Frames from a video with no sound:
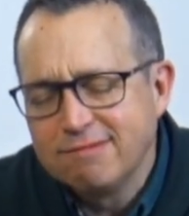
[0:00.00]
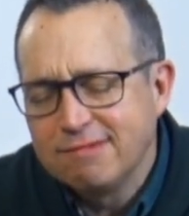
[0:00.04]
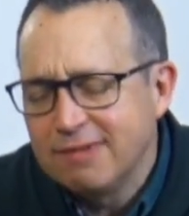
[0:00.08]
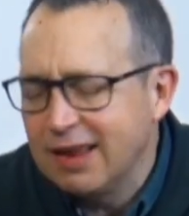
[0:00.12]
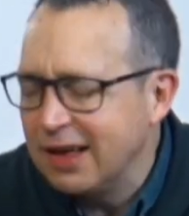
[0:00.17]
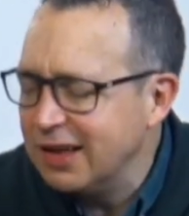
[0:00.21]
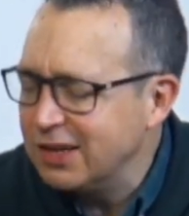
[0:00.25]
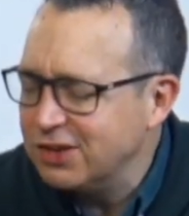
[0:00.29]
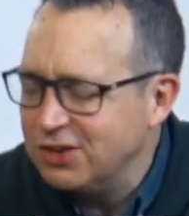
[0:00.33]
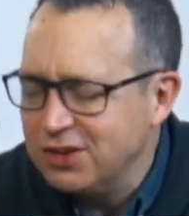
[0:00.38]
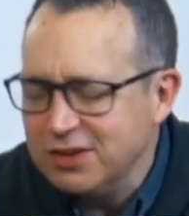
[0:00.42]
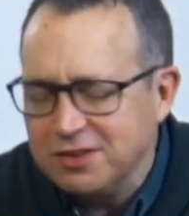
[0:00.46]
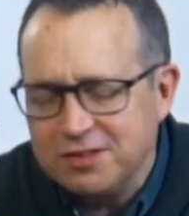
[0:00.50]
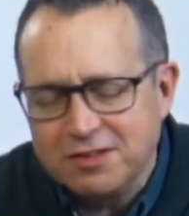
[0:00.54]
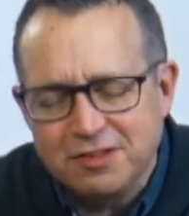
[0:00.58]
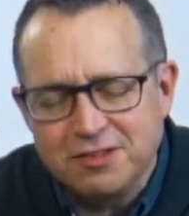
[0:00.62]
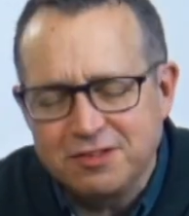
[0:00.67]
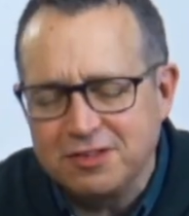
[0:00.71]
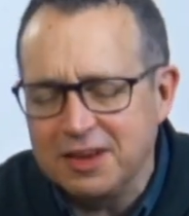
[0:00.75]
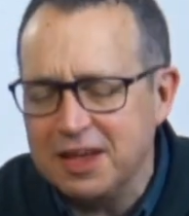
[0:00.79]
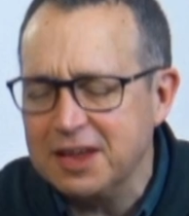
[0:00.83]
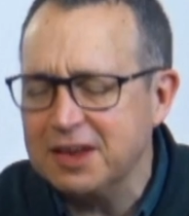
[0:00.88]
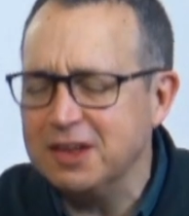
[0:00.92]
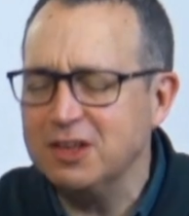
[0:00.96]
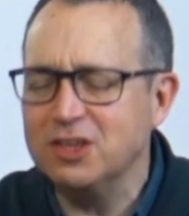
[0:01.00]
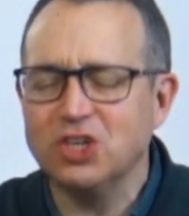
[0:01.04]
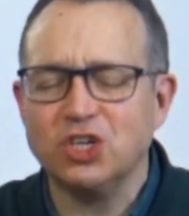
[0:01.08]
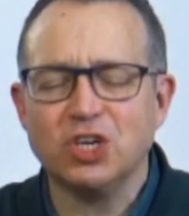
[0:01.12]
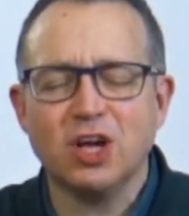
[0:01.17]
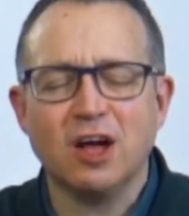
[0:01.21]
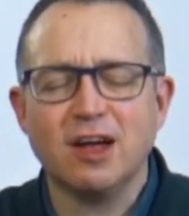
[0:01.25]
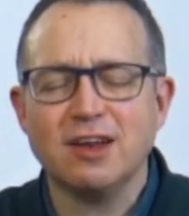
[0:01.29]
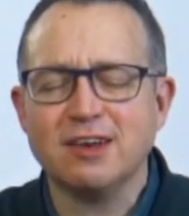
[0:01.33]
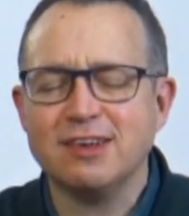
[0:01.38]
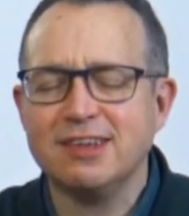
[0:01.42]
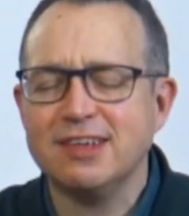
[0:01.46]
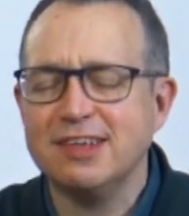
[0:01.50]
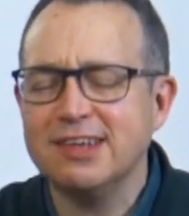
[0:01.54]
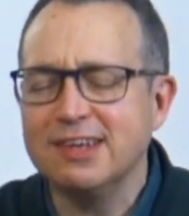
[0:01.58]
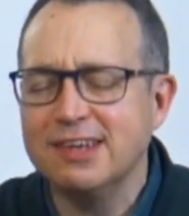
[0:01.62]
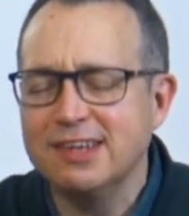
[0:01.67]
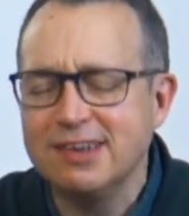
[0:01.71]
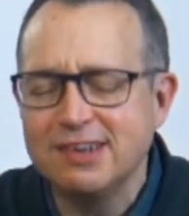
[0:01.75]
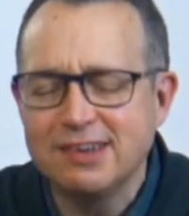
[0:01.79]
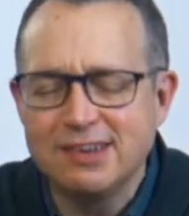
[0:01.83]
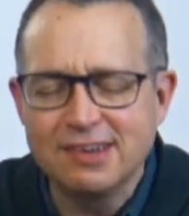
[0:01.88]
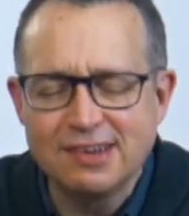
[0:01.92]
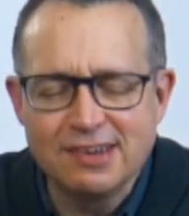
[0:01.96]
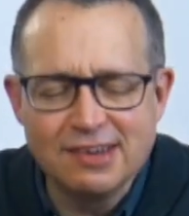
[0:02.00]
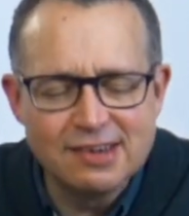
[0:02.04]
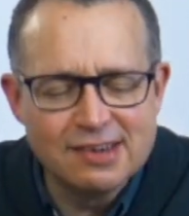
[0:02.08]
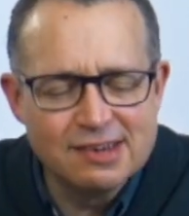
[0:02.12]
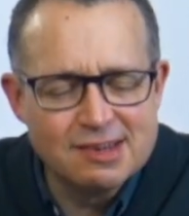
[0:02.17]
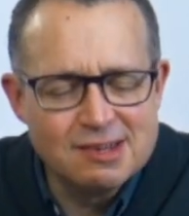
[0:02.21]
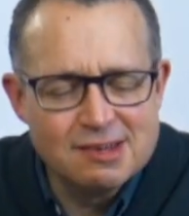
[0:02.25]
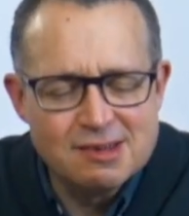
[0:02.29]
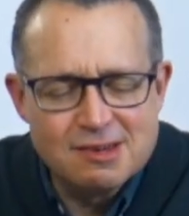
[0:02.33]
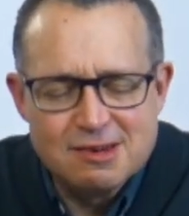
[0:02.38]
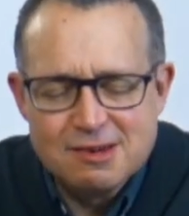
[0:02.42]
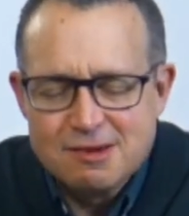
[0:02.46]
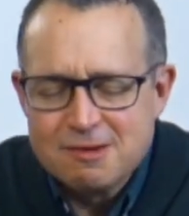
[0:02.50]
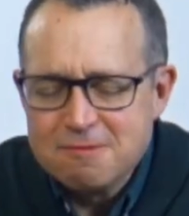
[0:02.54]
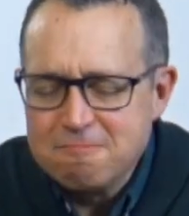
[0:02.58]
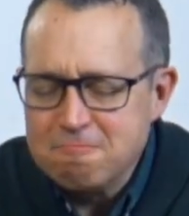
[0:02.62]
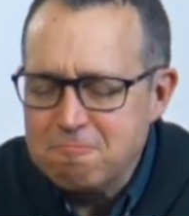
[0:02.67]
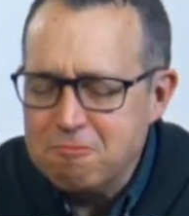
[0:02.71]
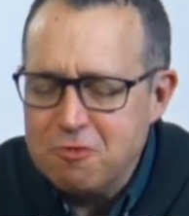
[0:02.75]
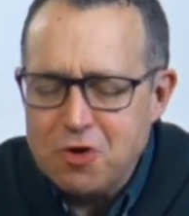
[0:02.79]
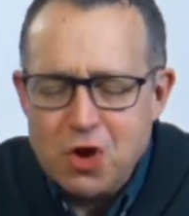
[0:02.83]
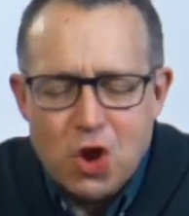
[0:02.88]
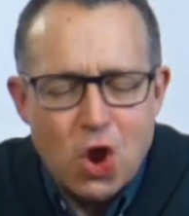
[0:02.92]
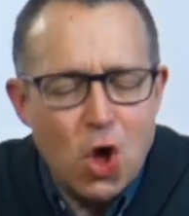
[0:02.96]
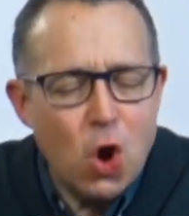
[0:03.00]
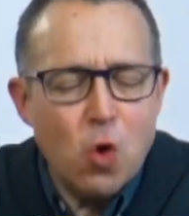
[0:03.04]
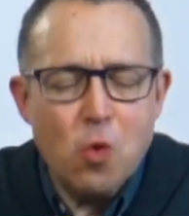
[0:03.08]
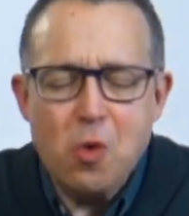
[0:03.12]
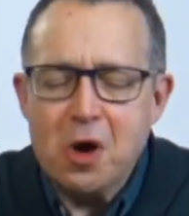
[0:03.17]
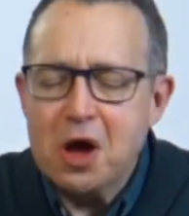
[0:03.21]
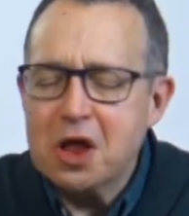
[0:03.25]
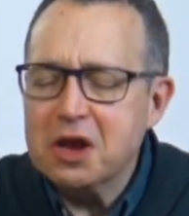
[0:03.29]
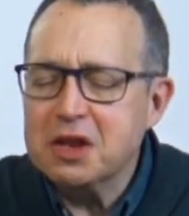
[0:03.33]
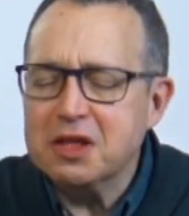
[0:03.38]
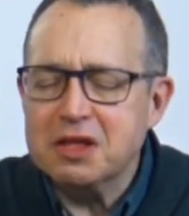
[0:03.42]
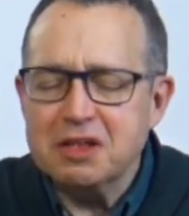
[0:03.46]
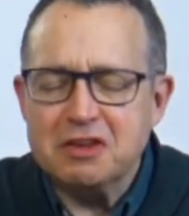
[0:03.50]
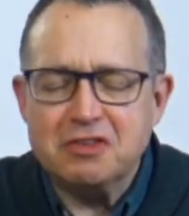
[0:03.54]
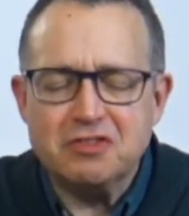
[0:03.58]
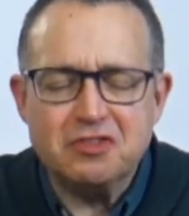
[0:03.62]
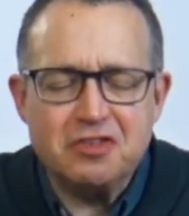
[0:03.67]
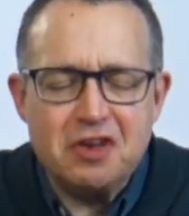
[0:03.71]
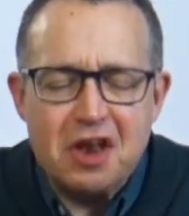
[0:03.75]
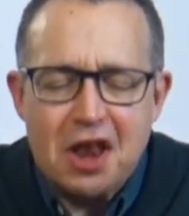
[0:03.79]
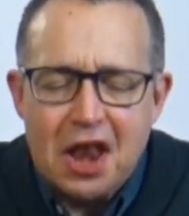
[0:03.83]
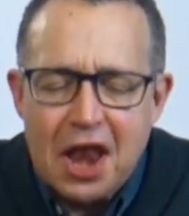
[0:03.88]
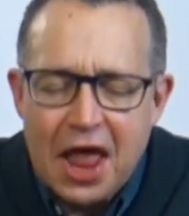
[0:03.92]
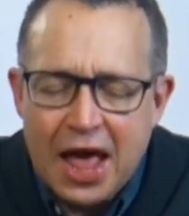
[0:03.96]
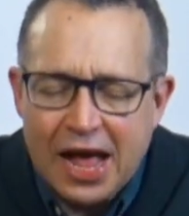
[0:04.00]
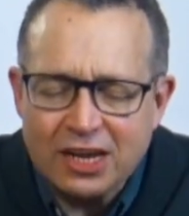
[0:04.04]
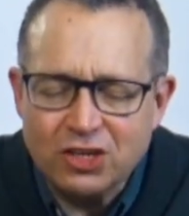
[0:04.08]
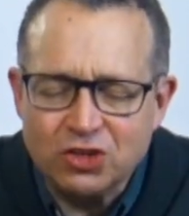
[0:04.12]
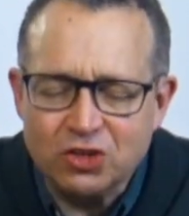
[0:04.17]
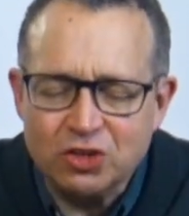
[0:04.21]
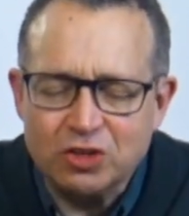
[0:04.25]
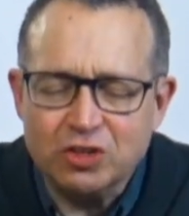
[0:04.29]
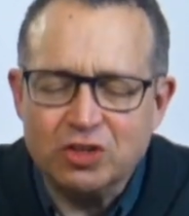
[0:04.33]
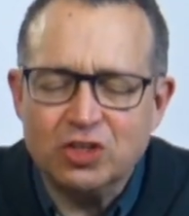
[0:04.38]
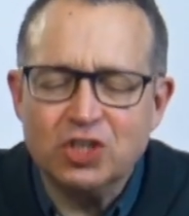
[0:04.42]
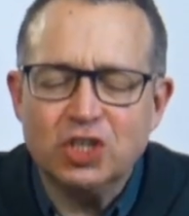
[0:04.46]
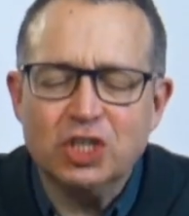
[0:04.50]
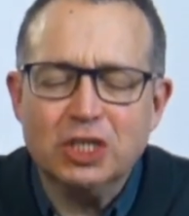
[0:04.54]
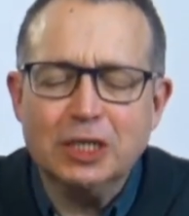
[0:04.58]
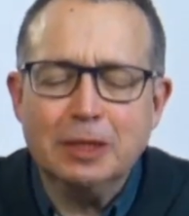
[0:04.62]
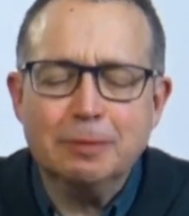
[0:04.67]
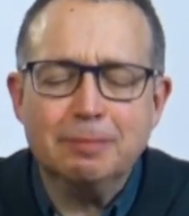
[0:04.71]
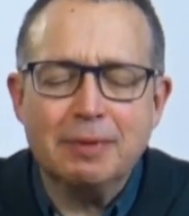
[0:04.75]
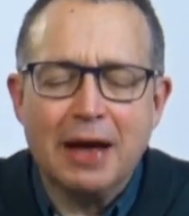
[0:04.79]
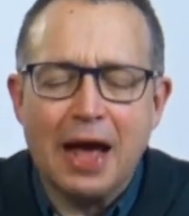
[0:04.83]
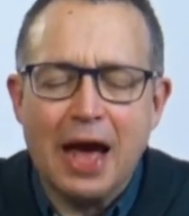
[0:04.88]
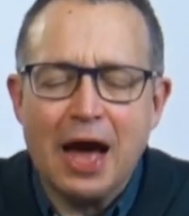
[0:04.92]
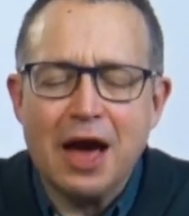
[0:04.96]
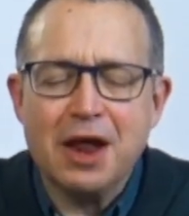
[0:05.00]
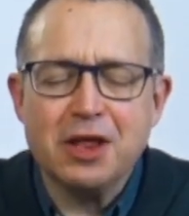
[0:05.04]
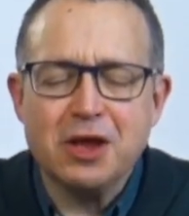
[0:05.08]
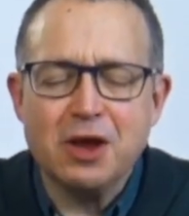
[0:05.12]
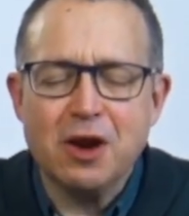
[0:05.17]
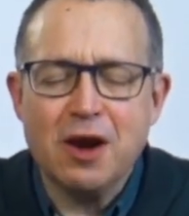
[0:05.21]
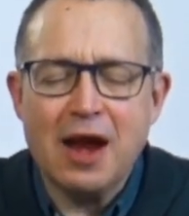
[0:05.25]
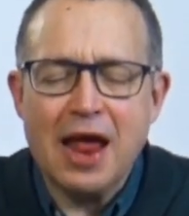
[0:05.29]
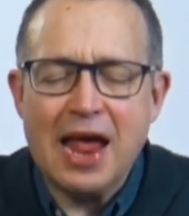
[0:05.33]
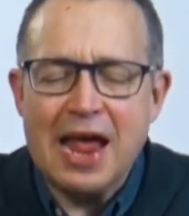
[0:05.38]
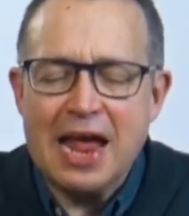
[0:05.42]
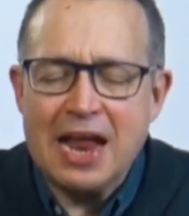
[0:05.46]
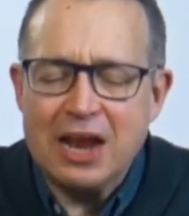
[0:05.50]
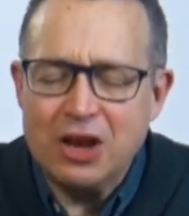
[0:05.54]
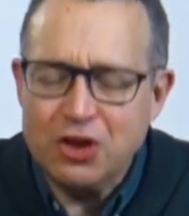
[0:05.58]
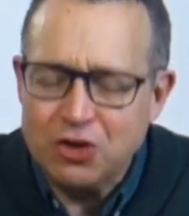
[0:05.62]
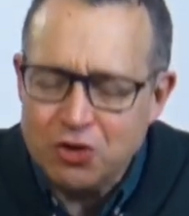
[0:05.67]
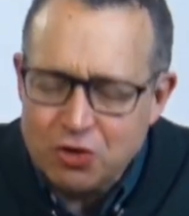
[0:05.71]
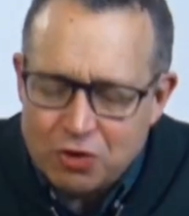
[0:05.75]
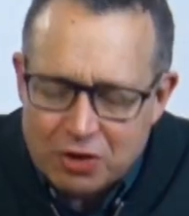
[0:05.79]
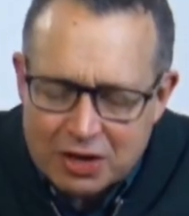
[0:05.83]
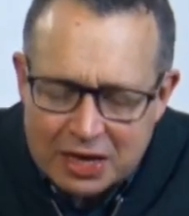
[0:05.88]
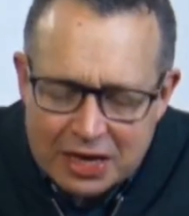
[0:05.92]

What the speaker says: Like Jesus said in John 10, no one can snatch Your sheep out of Your hand. You